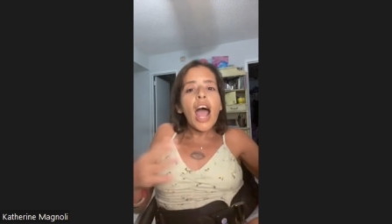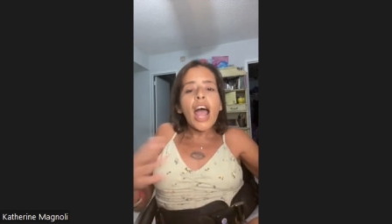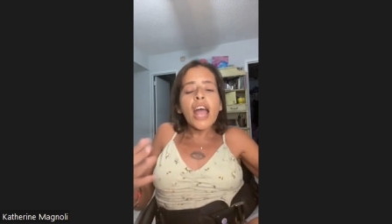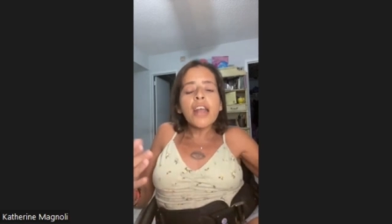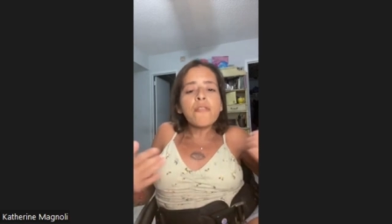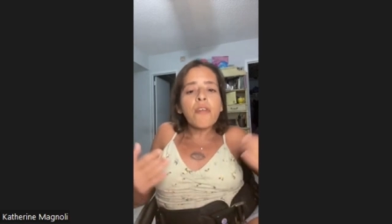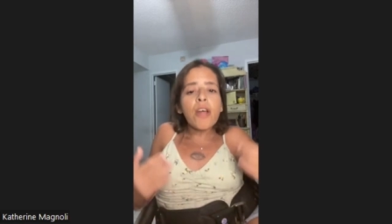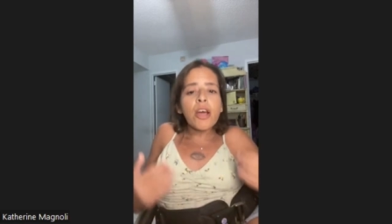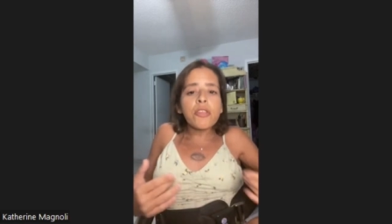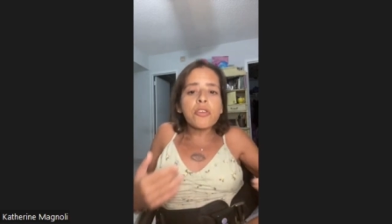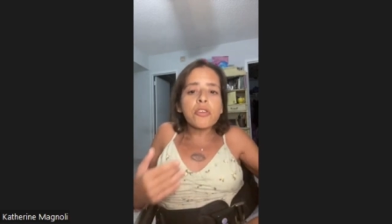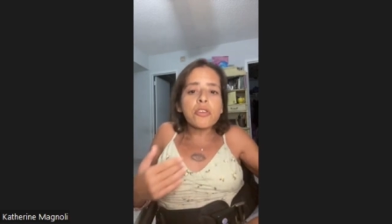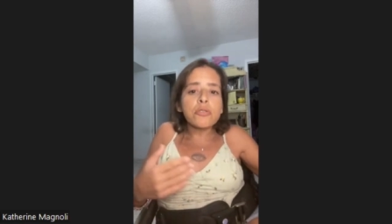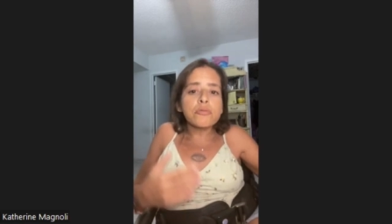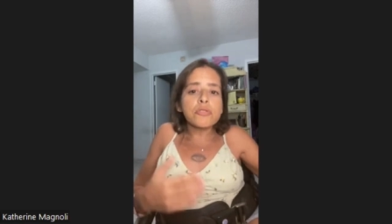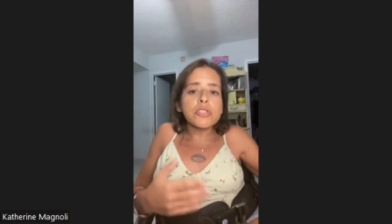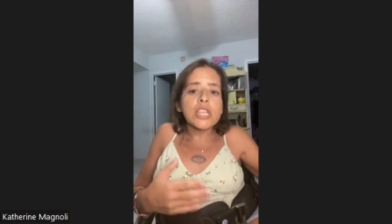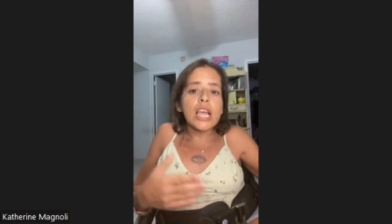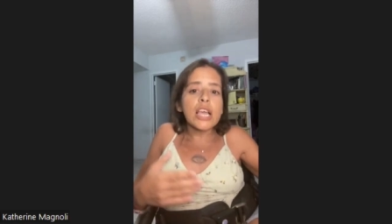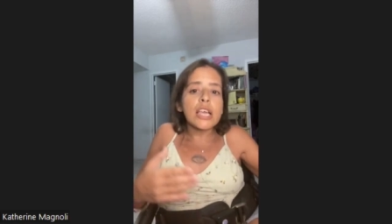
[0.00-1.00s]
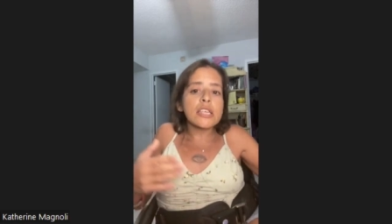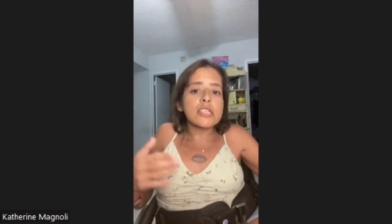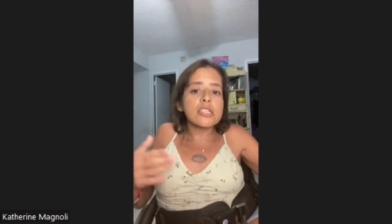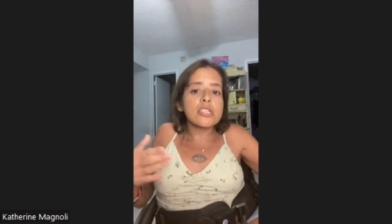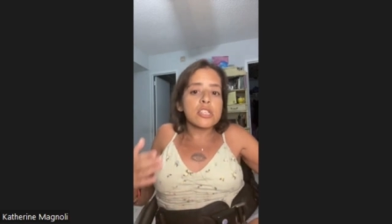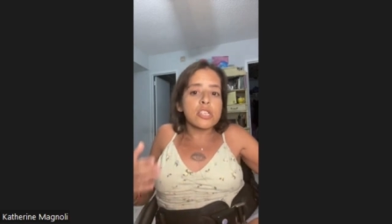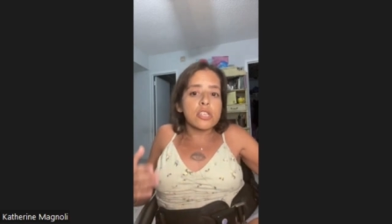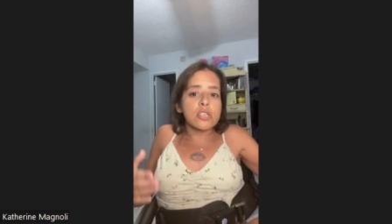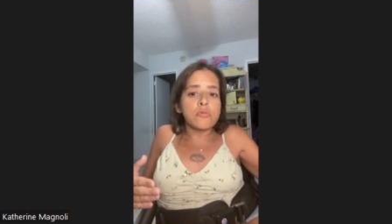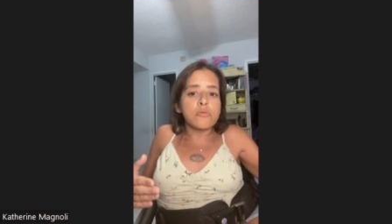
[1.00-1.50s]
I'd rather you say
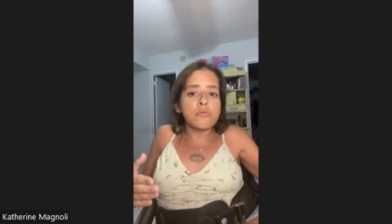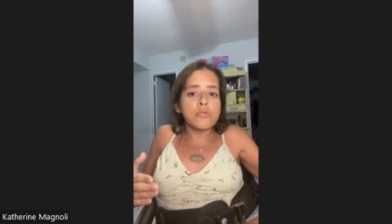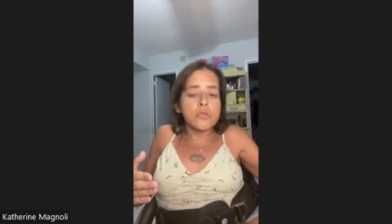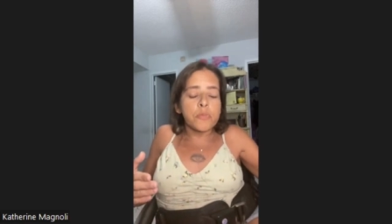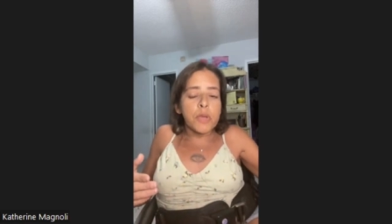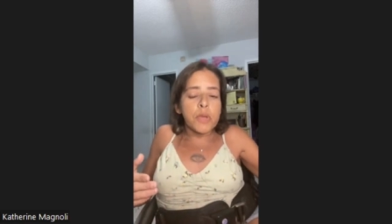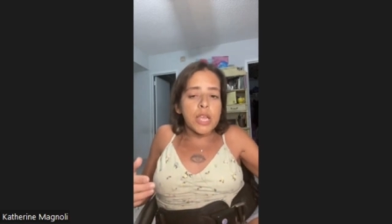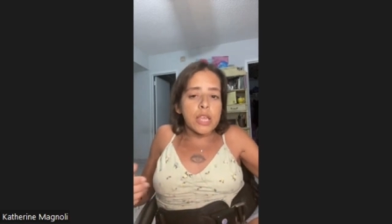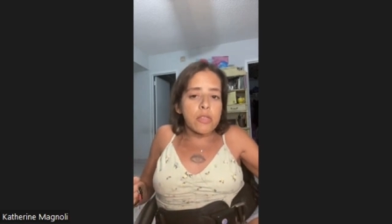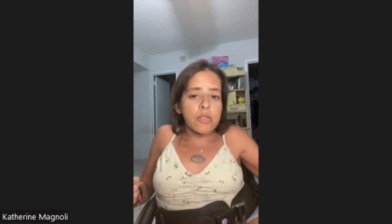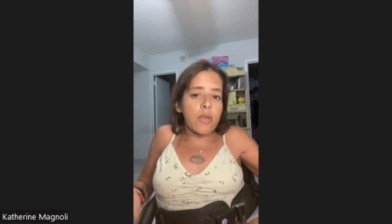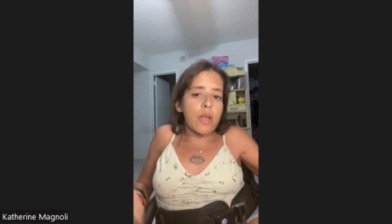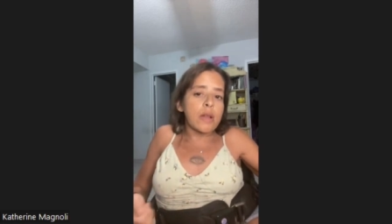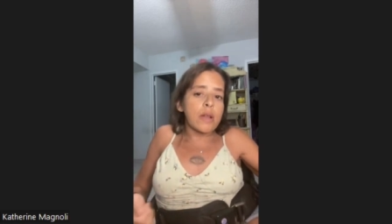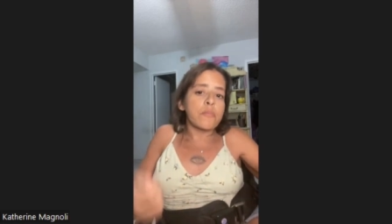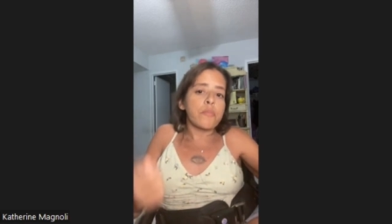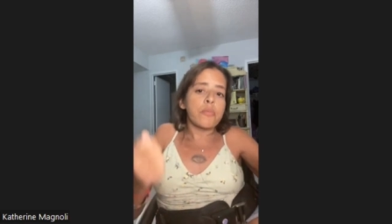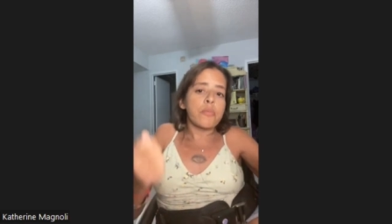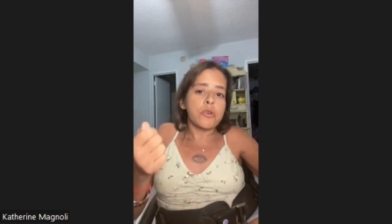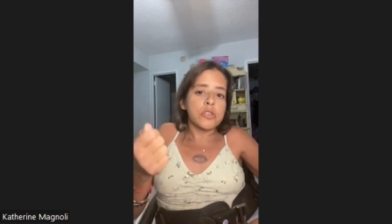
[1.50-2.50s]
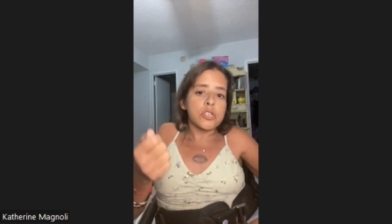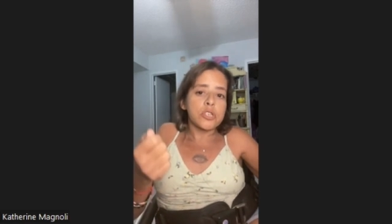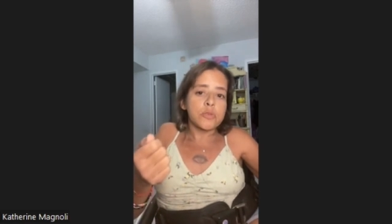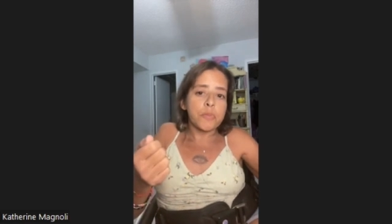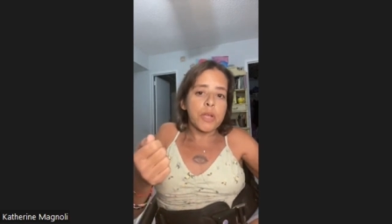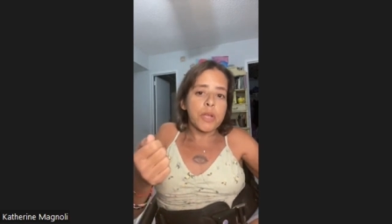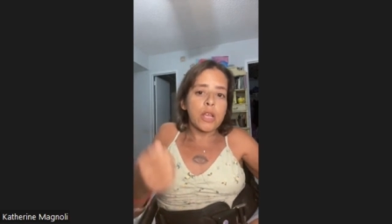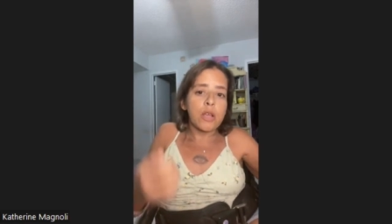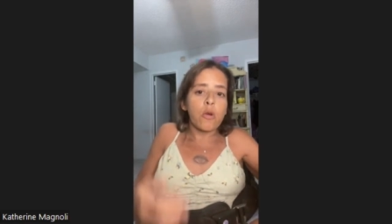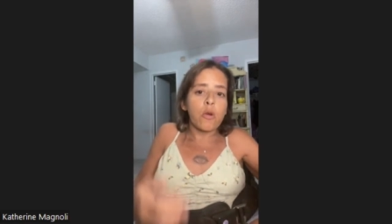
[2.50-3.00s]
excuse me than push
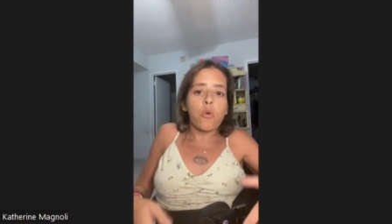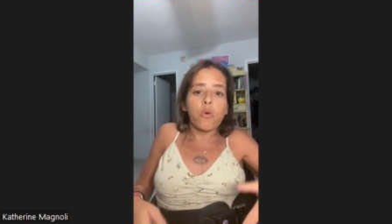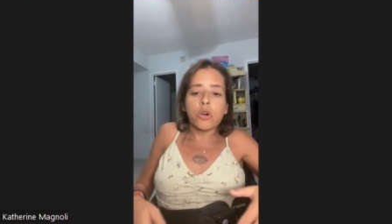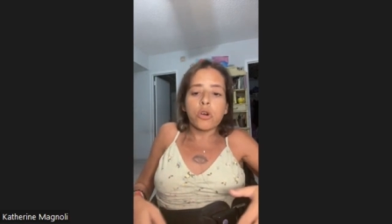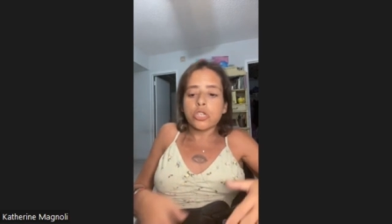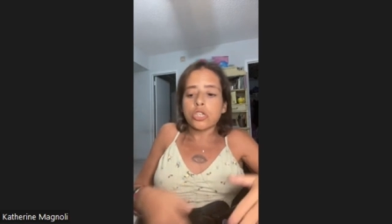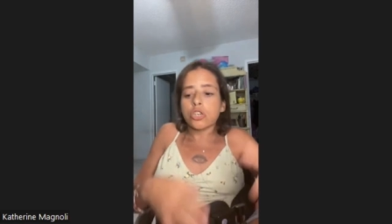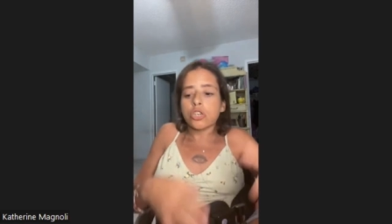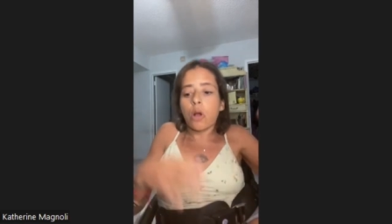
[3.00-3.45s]
me or